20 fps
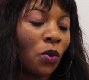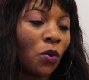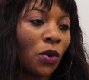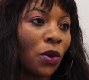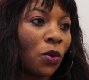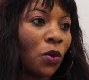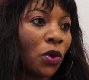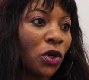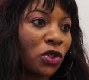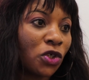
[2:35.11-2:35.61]

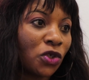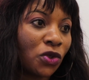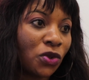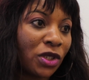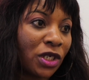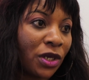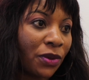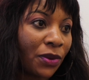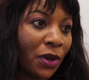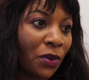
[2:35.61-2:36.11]
We walked through
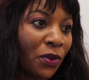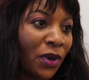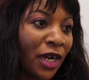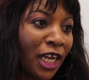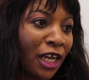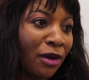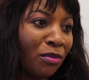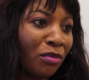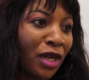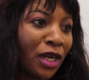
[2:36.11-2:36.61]
the
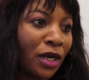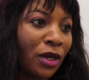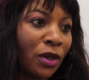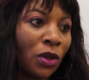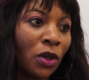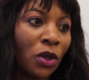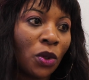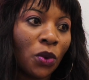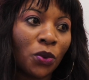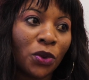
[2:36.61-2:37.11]
requirement.
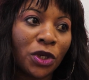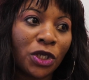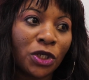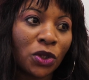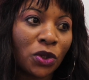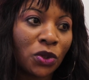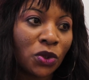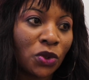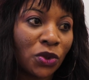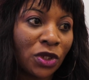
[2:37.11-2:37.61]
We
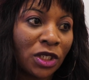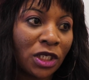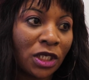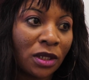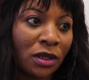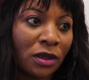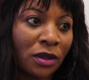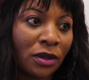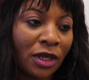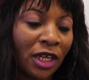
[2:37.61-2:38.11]
talked to
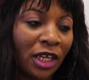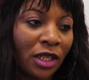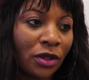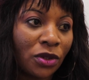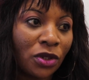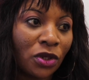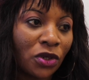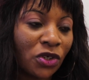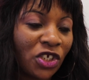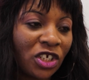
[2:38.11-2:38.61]
the
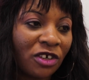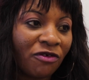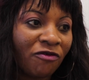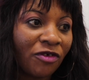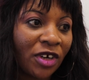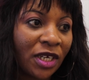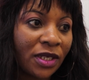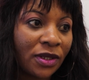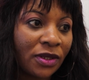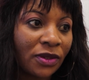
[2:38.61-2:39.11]
Dutch
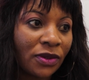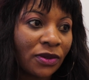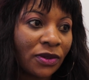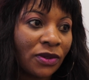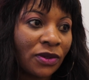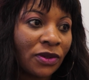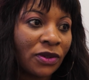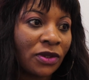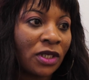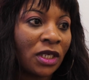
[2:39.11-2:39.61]

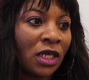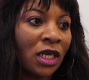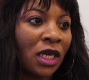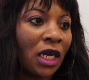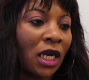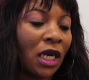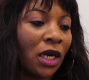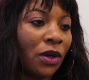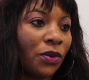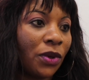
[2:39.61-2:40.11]
investors,
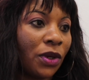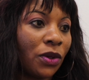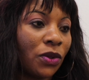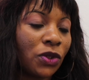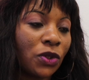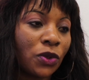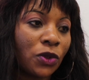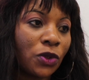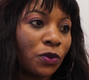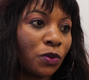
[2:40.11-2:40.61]
and we
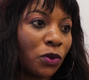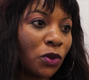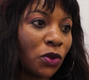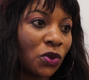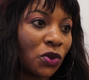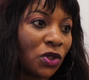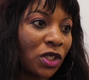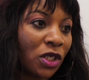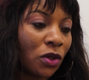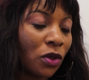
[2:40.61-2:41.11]
also spoke
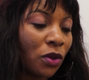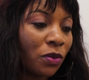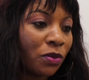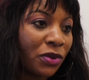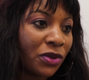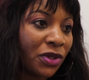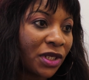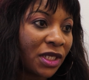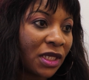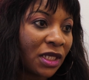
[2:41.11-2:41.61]
to the
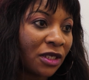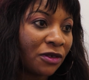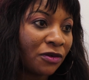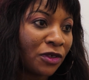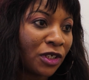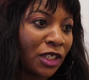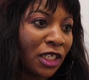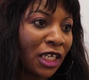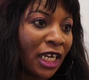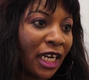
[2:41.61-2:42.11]
cooperative
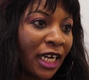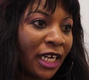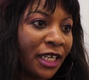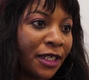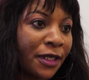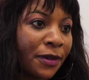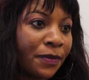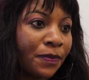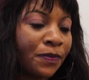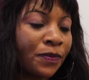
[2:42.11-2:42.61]
in
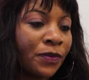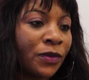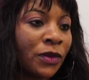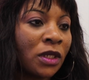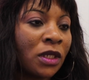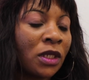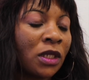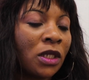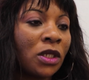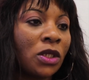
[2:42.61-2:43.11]
Ghana.
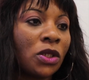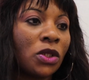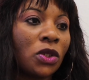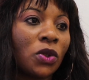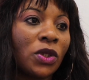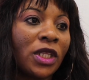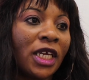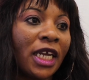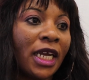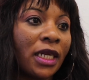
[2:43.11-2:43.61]

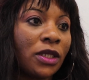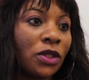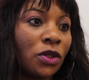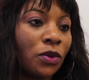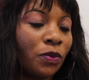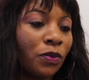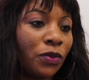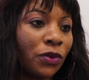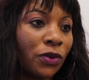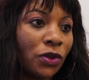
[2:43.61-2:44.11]
So they had
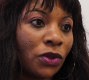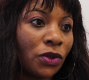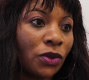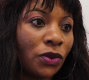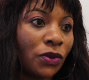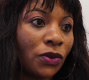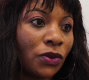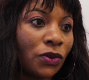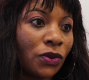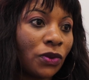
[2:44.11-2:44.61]
to
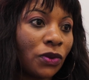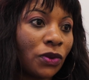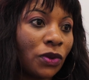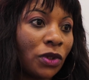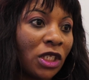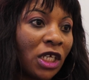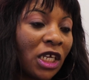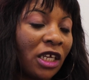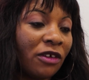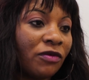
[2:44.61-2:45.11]
produce,
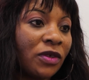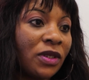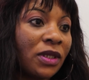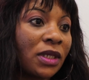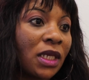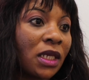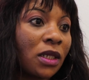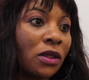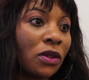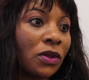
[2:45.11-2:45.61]
they even
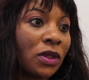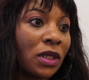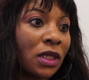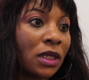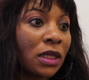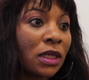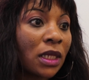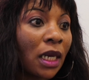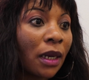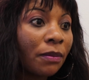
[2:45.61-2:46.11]
sent us a
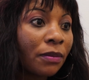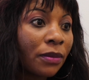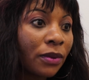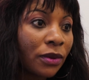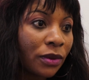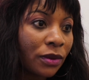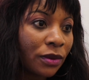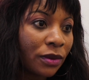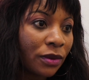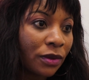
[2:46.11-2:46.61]

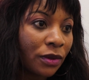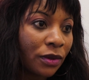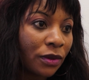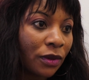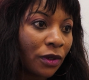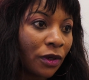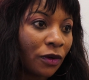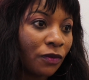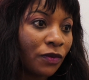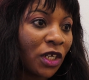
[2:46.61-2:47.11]
sample
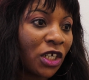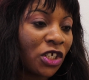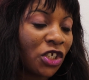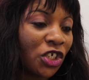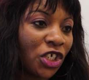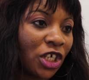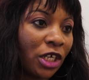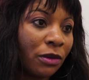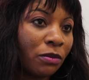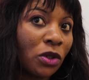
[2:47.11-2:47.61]
of their
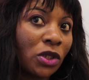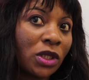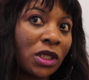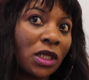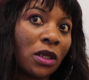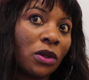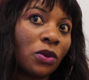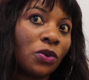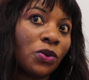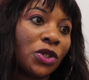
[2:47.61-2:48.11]
shea
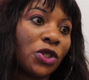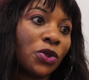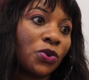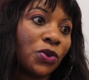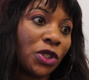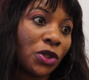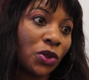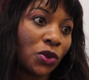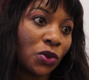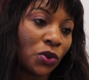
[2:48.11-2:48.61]
butter, which
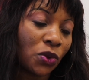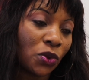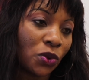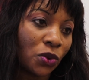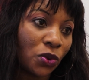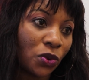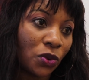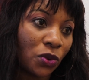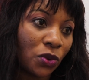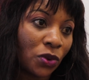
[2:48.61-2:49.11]
we took
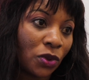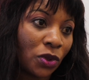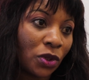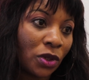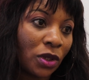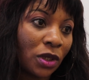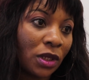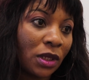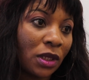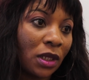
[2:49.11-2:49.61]
to
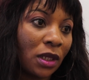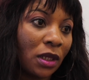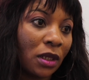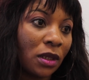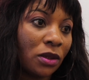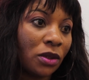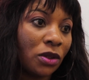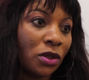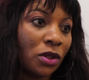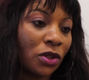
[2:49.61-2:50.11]

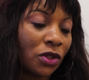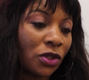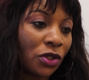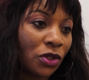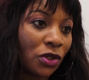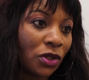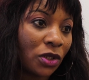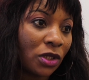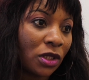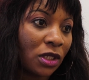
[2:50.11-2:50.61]
the
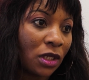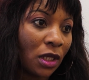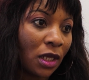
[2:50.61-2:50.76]
Dutch